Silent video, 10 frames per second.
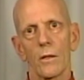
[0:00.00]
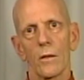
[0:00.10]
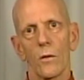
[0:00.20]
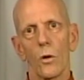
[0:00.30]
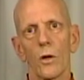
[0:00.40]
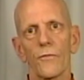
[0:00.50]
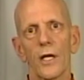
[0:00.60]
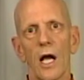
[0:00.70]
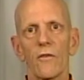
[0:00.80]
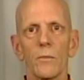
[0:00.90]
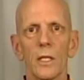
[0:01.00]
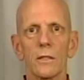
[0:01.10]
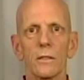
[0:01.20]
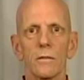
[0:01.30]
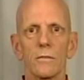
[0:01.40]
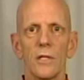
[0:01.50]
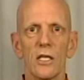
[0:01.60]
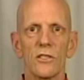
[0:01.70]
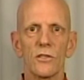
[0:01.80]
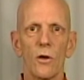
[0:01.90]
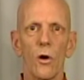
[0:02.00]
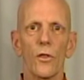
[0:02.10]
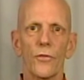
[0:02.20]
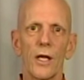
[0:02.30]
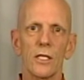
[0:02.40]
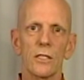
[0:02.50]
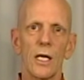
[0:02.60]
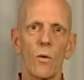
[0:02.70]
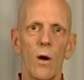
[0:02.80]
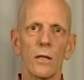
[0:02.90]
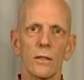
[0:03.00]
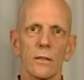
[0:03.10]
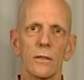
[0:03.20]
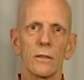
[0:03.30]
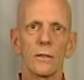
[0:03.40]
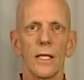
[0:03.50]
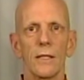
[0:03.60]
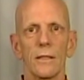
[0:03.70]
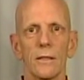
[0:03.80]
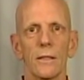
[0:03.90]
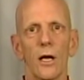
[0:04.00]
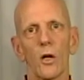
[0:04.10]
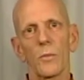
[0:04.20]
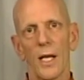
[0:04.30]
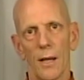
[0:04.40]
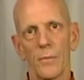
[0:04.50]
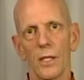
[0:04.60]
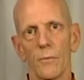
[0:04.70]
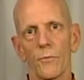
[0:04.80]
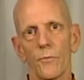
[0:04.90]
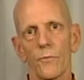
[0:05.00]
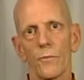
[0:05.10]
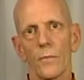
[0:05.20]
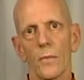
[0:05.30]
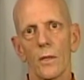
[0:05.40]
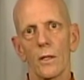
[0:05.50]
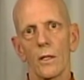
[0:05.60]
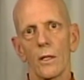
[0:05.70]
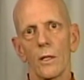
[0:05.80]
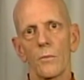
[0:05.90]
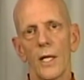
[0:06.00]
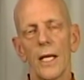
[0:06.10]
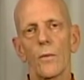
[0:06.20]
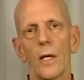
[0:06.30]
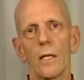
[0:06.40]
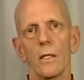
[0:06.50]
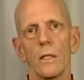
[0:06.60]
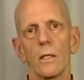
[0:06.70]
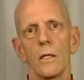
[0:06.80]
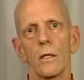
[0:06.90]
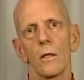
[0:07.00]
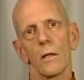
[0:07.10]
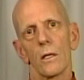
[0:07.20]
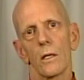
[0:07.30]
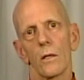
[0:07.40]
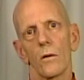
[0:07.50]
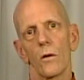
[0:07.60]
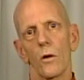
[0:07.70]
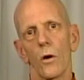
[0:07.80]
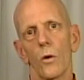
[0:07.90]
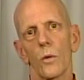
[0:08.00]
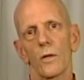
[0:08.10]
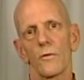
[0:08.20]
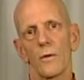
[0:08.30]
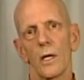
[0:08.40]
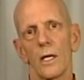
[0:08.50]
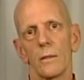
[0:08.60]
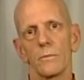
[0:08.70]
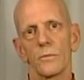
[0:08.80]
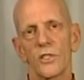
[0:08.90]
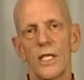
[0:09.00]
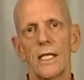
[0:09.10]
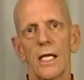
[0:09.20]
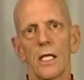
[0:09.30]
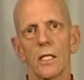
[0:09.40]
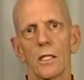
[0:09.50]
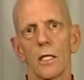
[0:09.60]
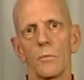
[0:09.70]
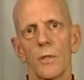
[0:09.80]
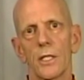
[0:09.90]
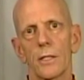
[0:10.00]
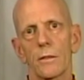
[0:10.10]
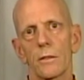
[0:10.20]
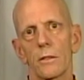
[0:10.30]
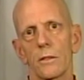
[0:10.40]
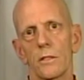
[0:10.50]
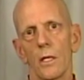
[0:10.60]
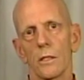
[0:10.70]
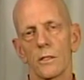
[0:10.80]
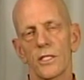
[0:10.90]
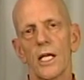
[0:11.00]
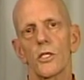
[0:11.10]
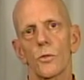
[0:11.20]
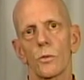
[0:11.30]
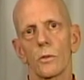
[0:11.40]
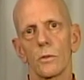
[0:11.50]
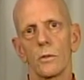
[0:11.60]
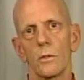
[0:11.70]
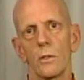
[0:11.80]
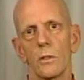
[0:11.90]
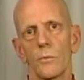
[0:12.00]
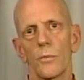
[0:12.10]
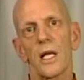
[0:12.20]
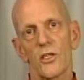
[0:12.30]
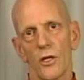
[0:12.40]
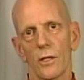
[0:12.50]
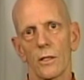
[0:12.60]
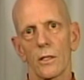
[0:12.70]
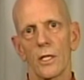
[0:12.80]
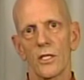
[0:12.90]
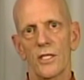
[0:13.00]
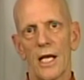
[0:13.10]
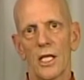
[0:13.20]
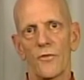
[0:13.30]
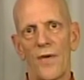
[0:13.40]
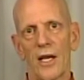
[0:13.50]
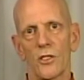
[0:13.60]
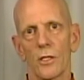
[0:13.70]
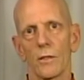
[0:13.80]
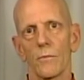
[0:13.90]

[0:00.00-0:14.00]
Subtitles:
Or if the government does all the things that I want, then I'll be happy. But anyway, or we're seeking the sensual pleasure and satisfaction,